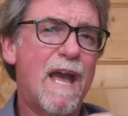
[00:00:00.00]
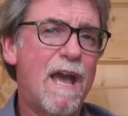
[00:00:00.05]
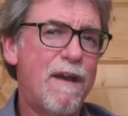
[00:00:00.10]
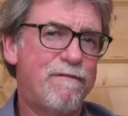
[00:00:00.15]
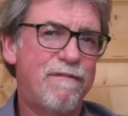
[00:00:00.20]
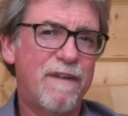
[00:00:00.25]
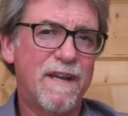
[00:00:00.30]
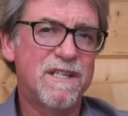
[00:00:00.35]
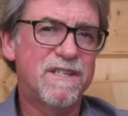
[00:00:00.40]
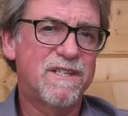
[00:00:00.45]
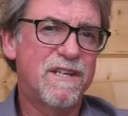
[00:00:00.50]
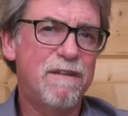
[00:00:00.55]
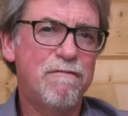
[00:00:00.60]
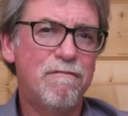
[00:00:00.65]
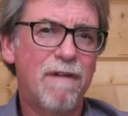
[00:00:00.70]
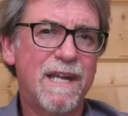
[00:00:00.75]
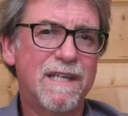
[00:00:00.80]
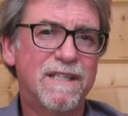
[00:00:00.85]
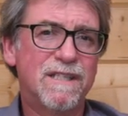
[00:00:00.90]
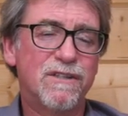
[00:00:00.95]
FAC
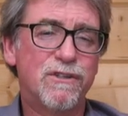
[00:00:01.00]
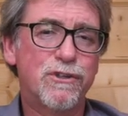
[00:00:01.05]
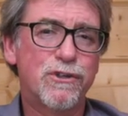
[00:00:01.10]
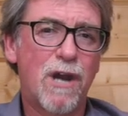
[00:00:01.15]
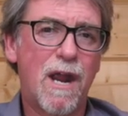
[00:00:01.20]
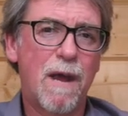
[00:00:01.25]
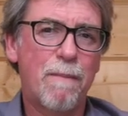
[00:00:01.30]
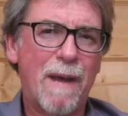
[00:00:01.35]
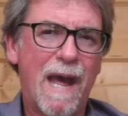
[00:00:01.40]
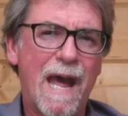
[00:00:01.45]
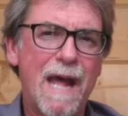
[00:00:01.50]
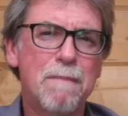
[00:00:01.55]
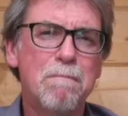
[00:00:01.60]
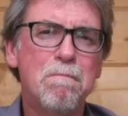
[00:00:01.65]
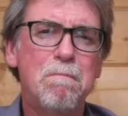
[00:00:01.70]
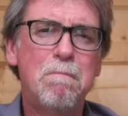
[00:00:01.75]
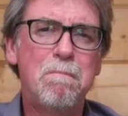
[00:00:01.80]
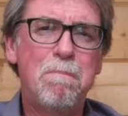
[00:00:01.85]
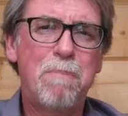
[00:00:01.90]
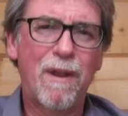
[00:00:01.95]
rated trap
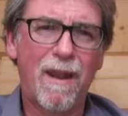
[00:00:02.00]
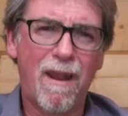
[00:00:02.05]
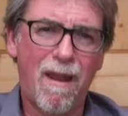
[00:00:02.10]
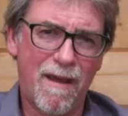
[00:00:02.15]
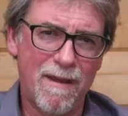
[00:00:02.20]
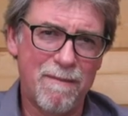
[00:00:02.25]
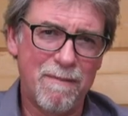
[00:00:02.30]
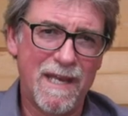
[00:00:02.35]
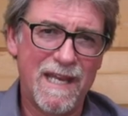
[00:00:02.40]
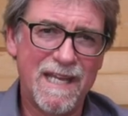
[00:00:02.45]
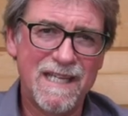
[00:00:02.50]
and blimey,